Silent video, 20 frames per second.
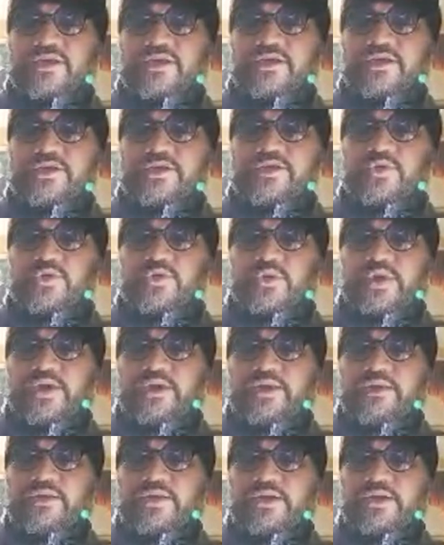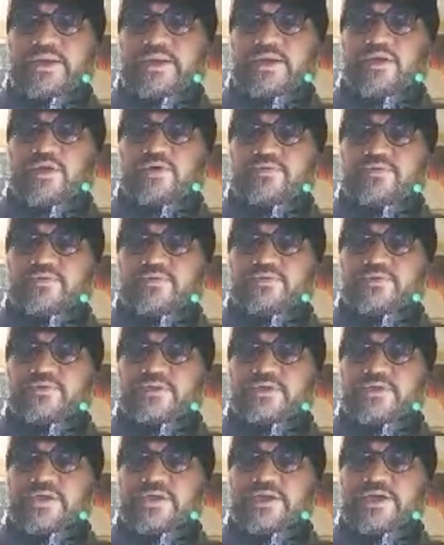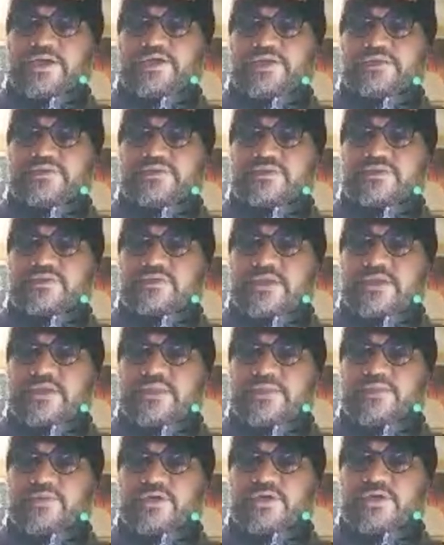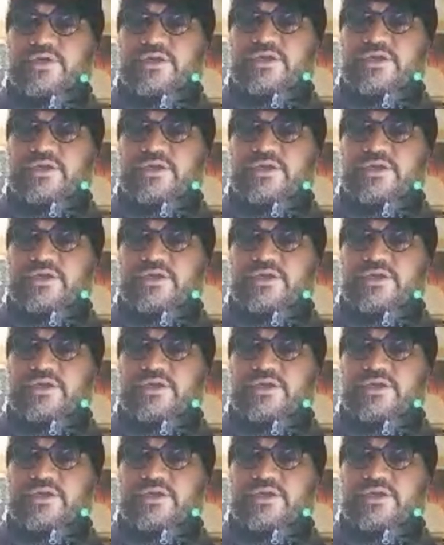into an era of realized democratic